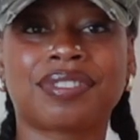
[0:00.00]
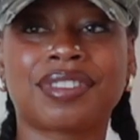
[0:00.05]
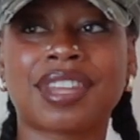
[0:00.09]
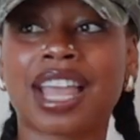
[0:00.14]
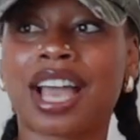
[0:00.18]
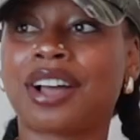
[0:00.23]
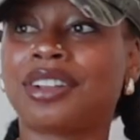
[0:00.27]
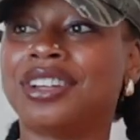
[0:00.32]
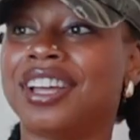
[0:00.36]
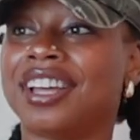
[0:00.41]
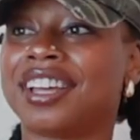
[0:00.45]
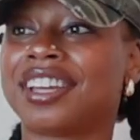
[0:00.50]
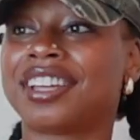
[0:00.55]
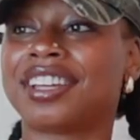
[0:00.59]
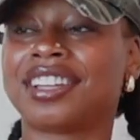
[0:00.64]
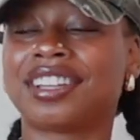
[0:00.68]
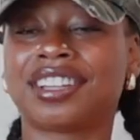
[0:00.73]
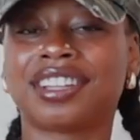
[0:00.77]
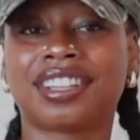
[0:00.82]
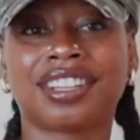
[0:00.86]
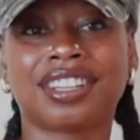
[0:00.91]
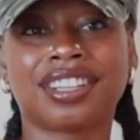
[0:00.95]
Now look.
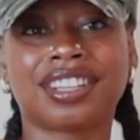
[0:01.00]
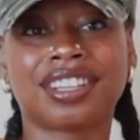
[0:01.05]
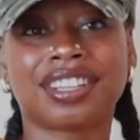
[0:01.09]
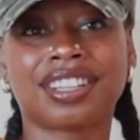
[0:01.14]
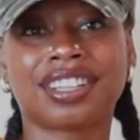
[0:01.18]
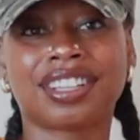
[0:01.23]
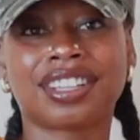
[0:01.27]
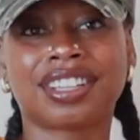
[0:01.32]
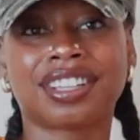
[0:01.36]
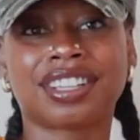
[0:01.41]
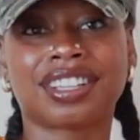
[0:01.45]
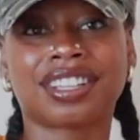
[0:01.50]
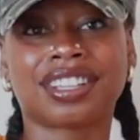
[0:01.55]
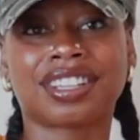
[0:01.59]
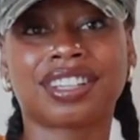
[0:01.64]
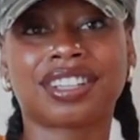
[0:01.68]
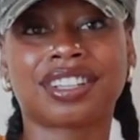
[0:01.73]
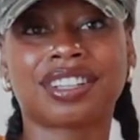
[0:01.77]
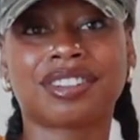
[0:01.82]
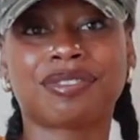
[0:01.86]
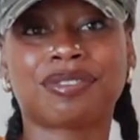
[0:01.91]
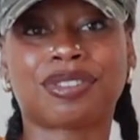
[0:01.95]

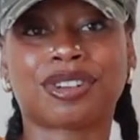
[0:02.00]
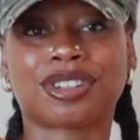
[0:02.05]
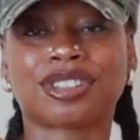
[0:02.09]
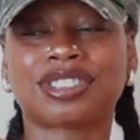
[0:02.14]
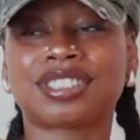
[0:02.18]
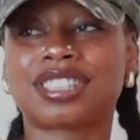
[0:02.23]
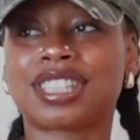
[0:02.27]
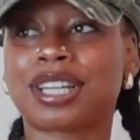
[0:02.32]
First